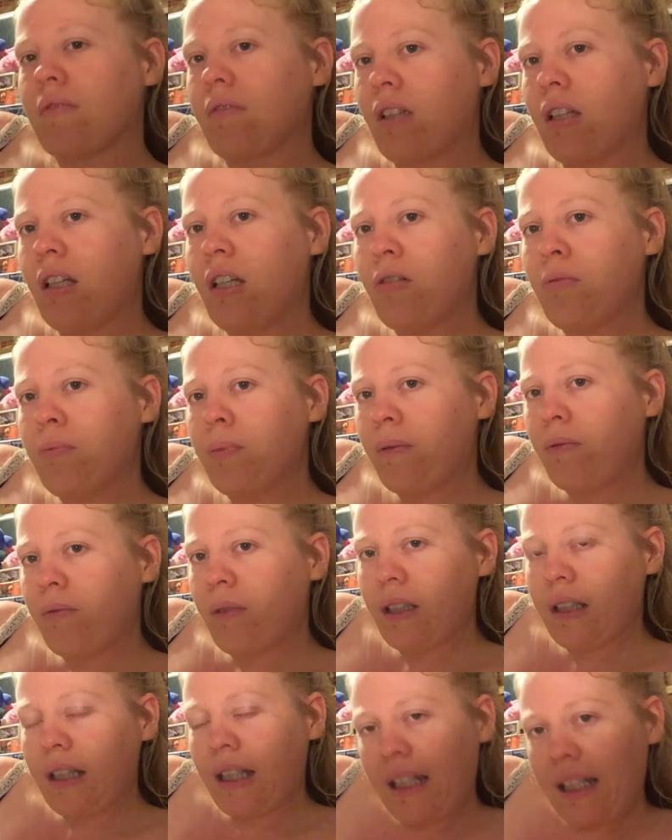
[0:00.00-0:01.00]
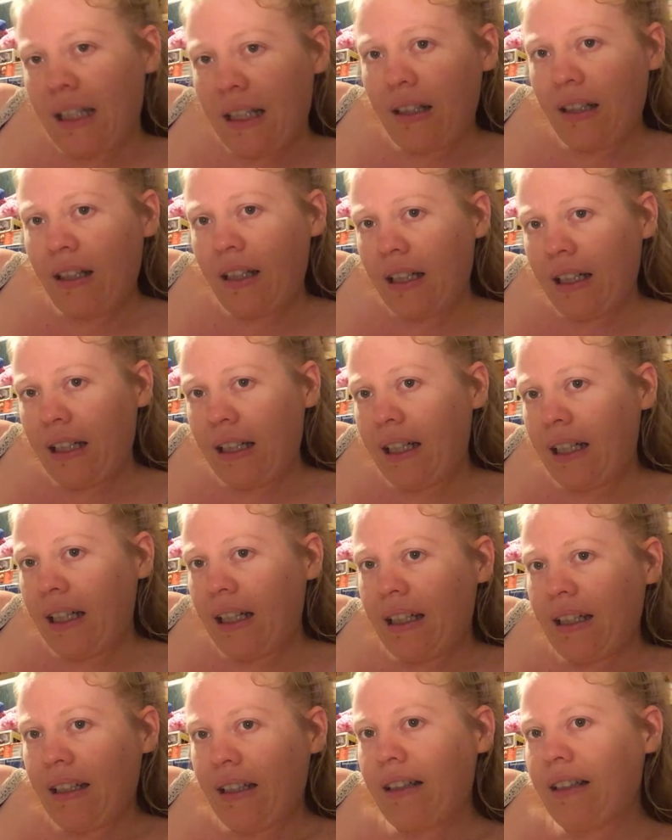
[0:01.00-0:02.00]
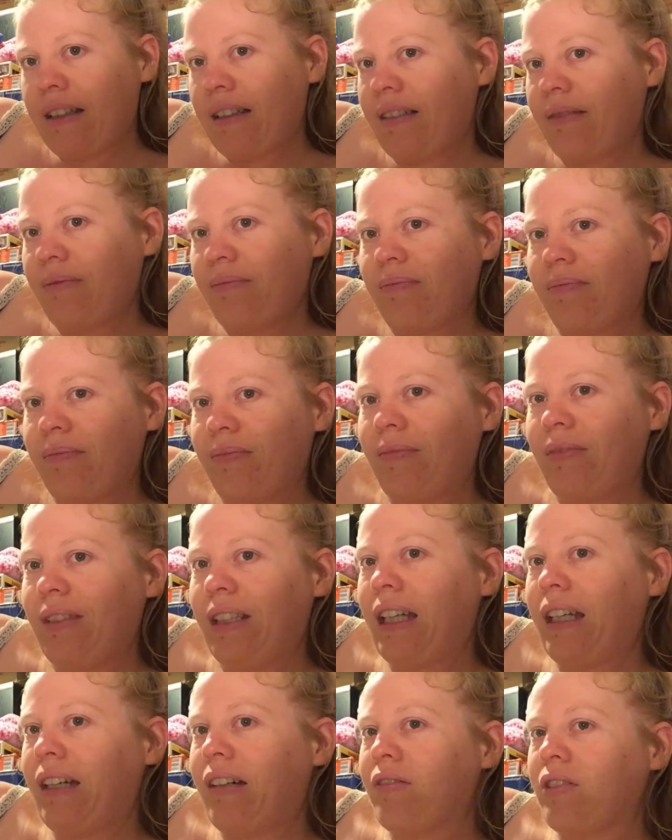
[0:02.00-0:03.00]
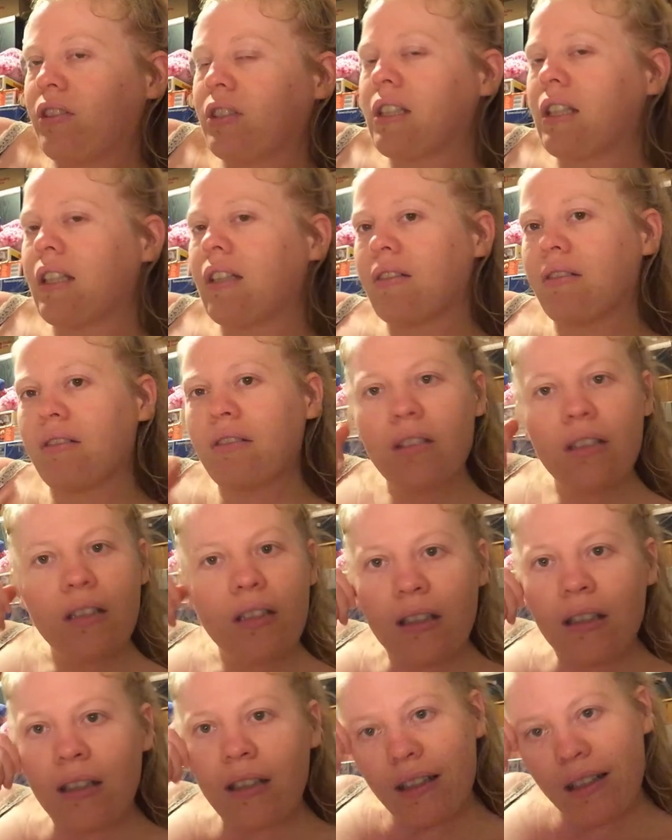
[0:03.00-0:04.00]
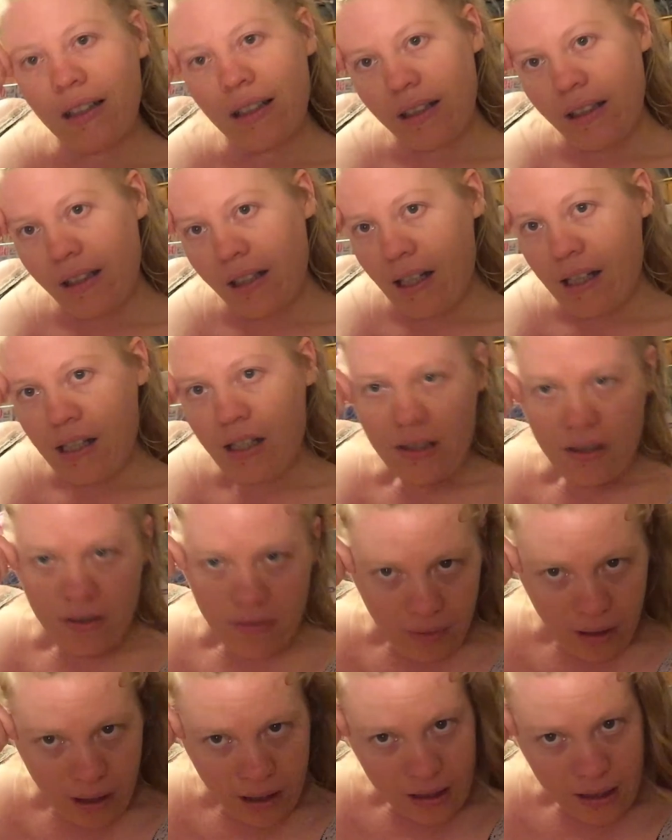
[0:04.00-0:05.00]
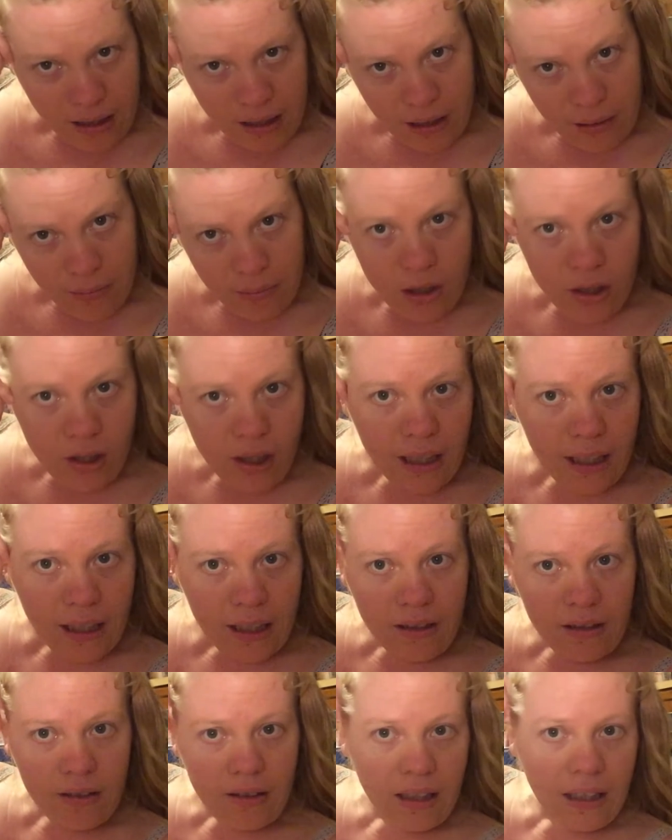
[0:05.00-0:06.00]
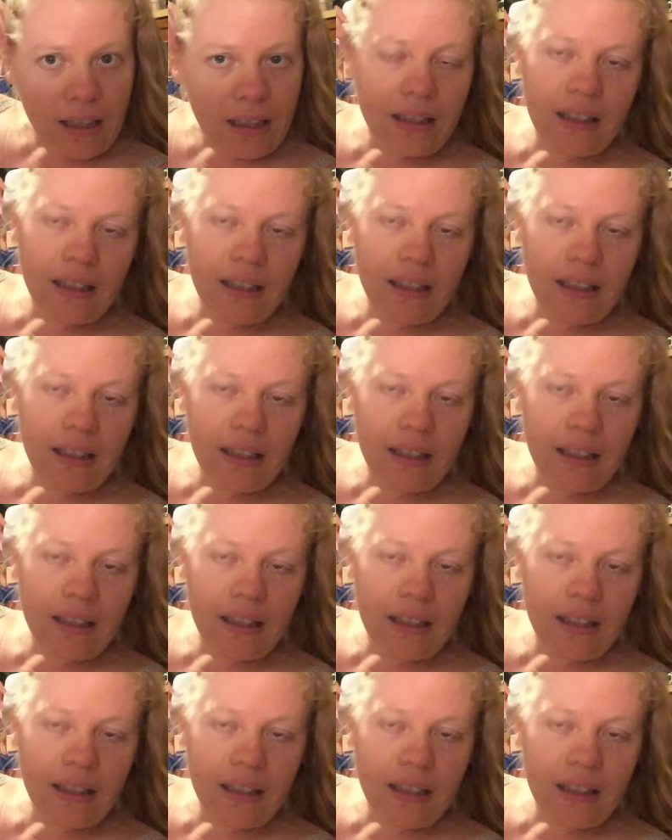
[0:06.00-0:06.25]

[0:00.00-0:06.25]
help and work out okay. Yeah, I just rung to double check. Like,